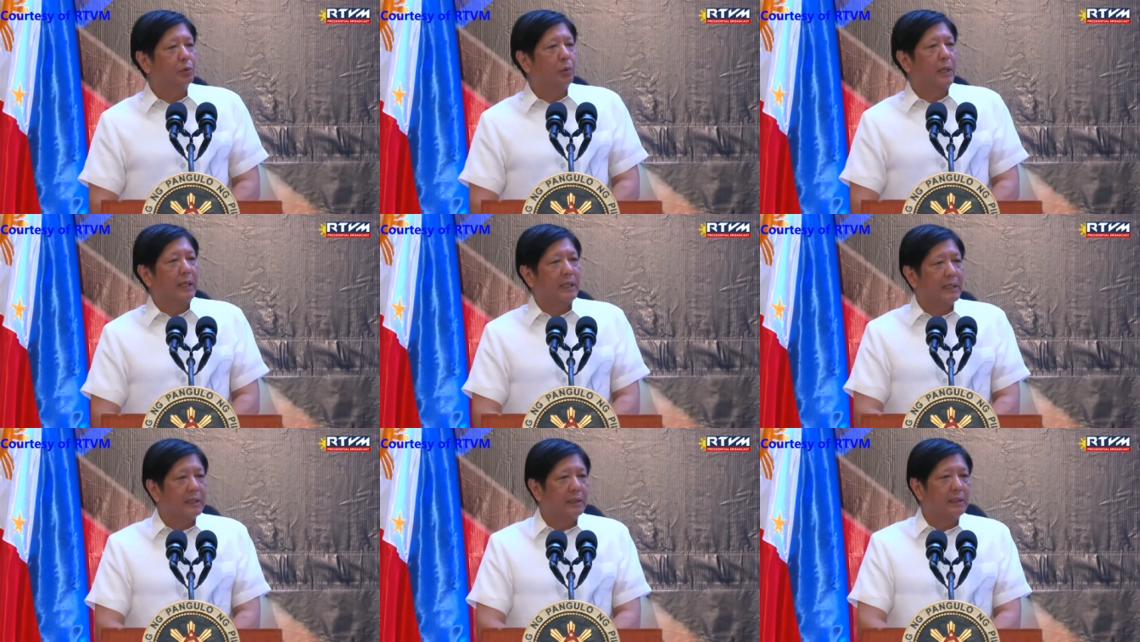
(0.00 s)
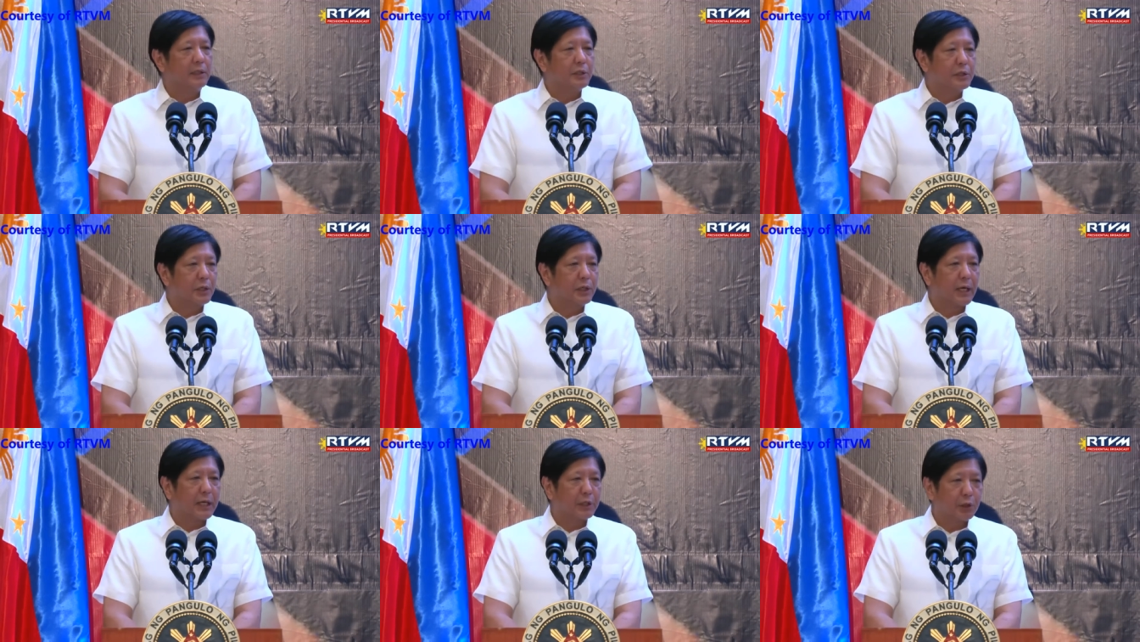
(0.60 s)
Y. Lin
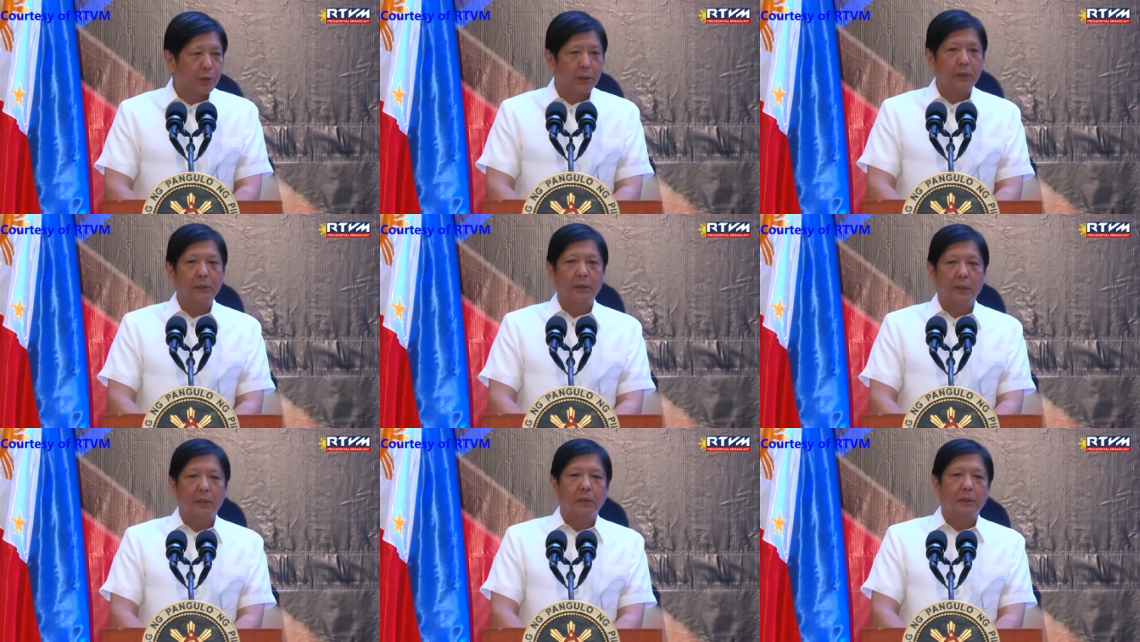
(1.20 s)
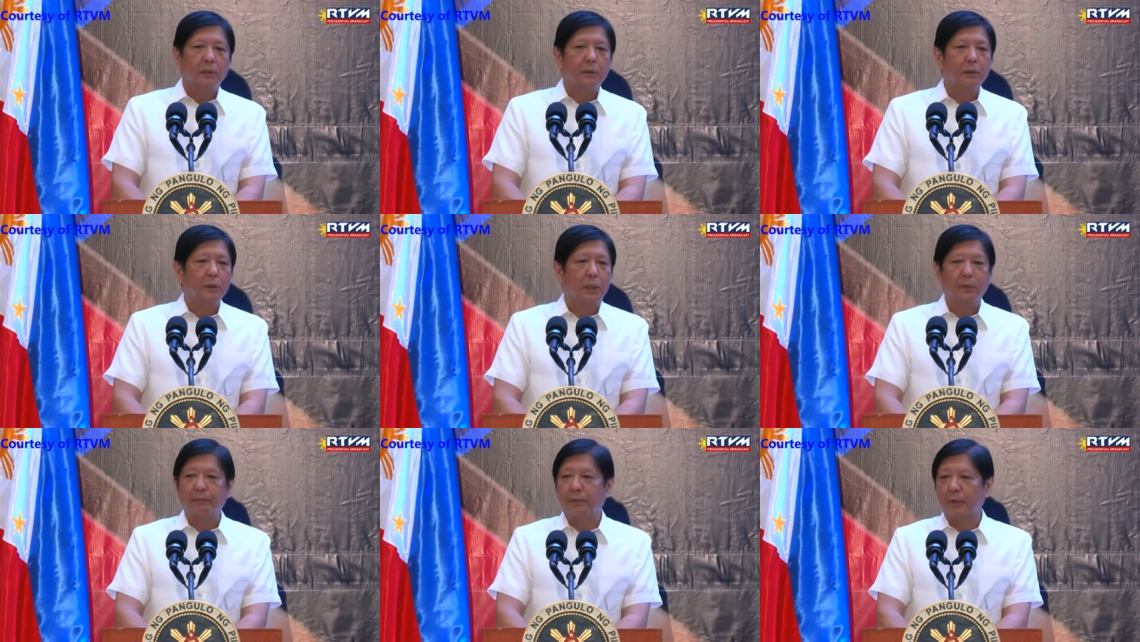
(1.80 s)
International,
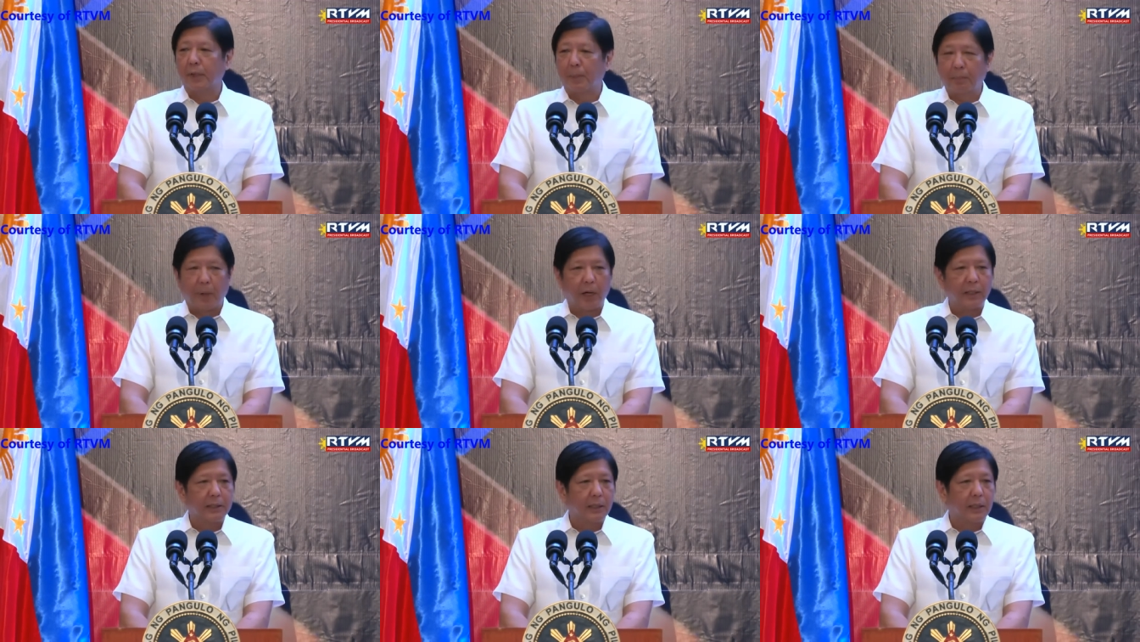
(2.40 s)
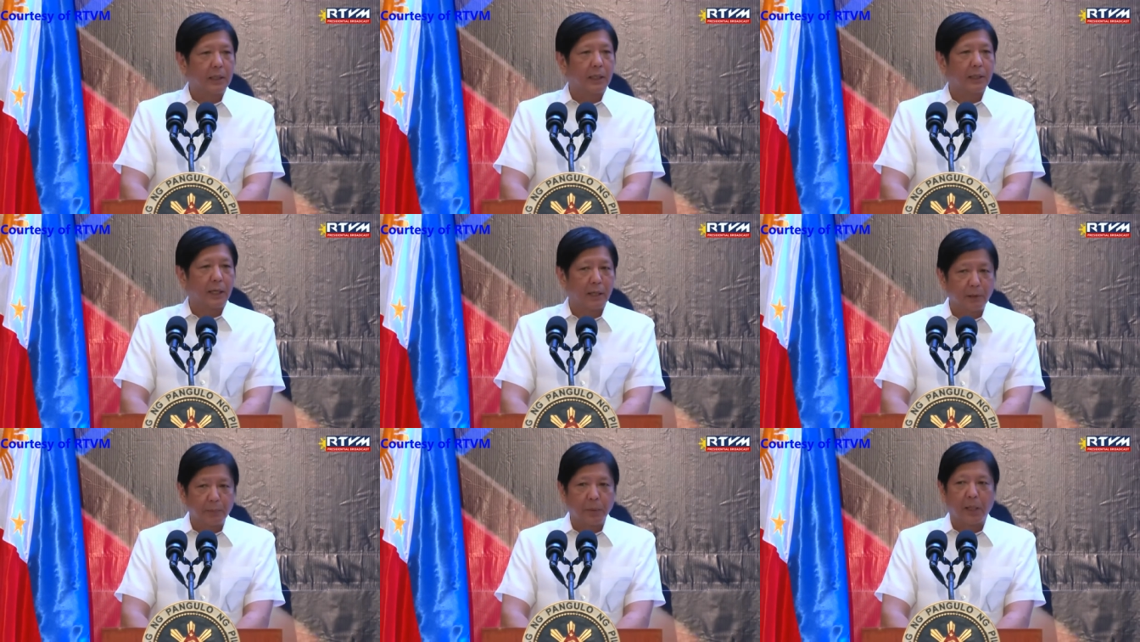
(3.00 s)
who have been, a part, uh,
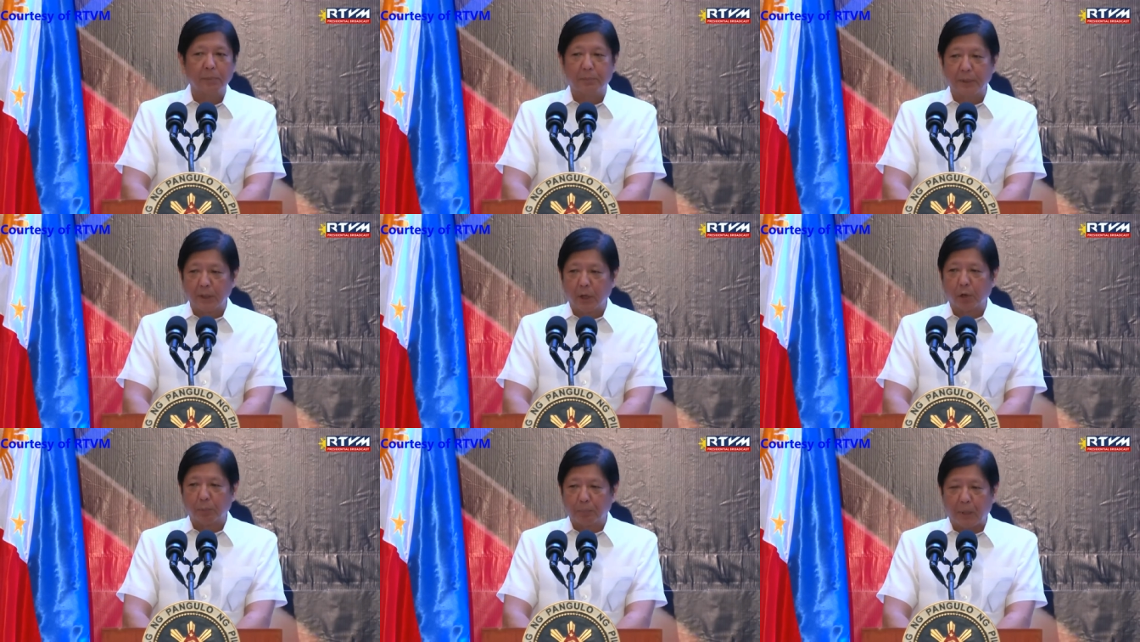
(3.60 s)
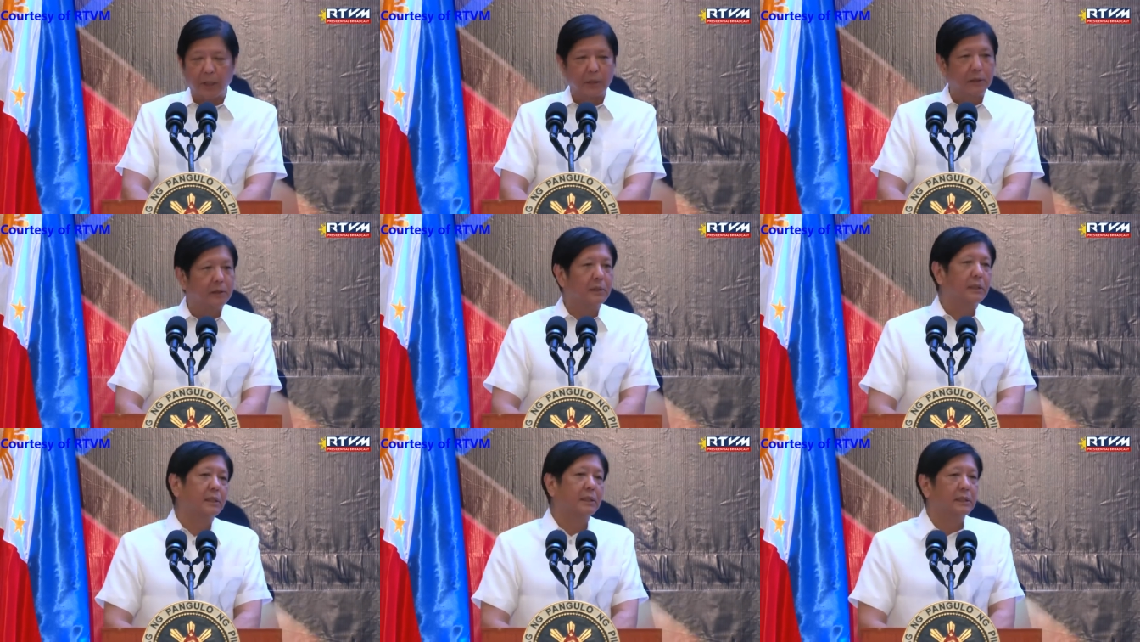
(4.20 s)
help, have been our
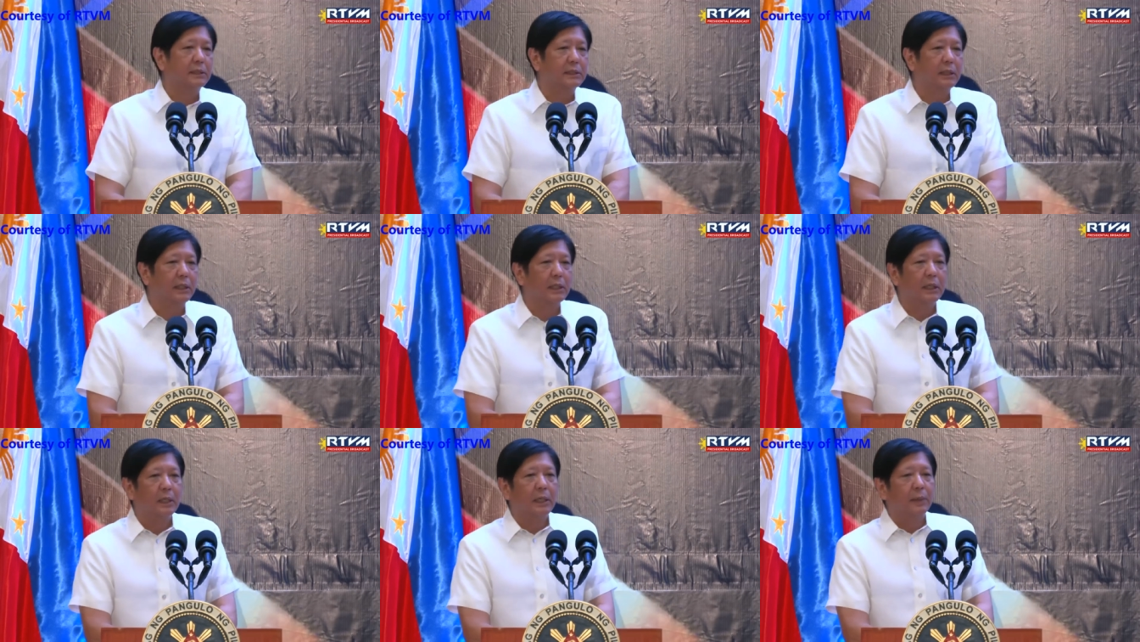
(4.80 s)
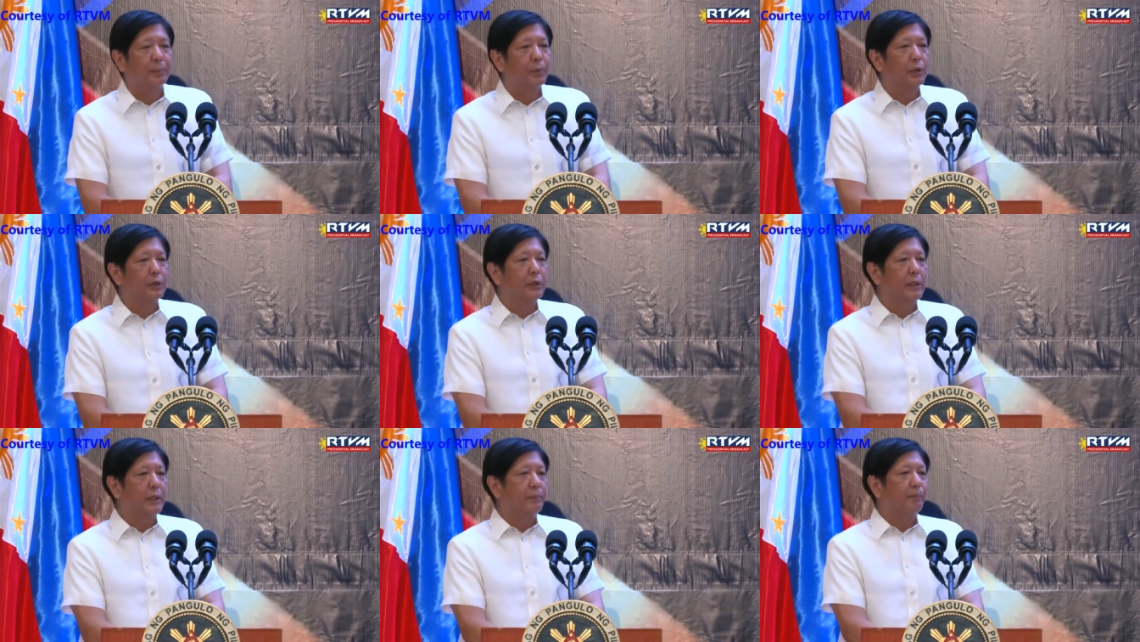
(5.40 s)
partner in this uh,
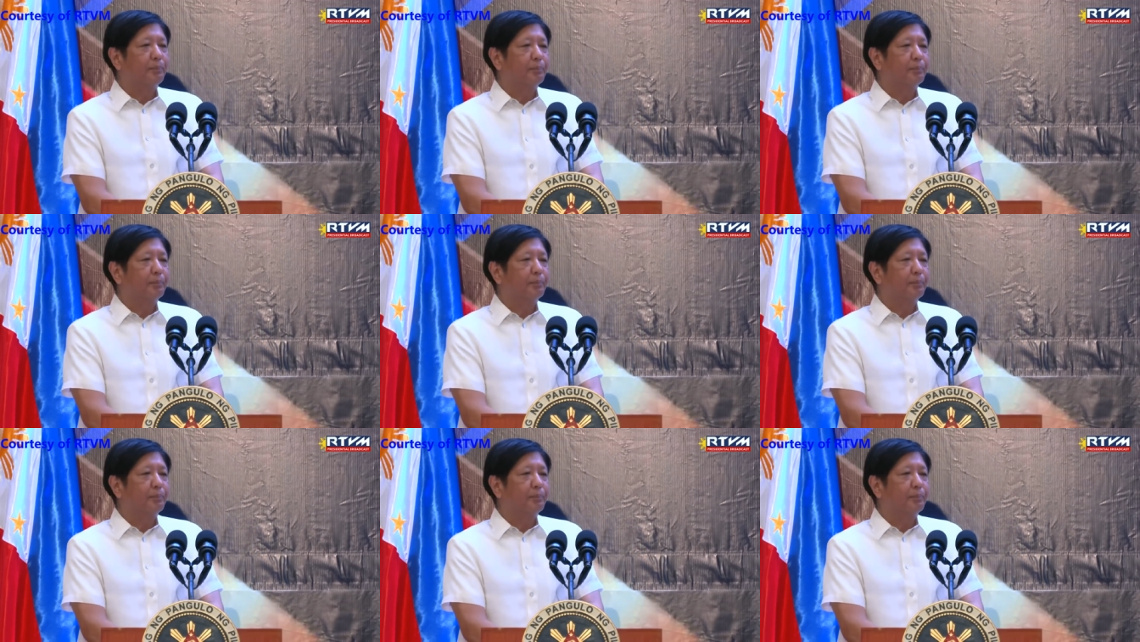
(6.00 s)
project,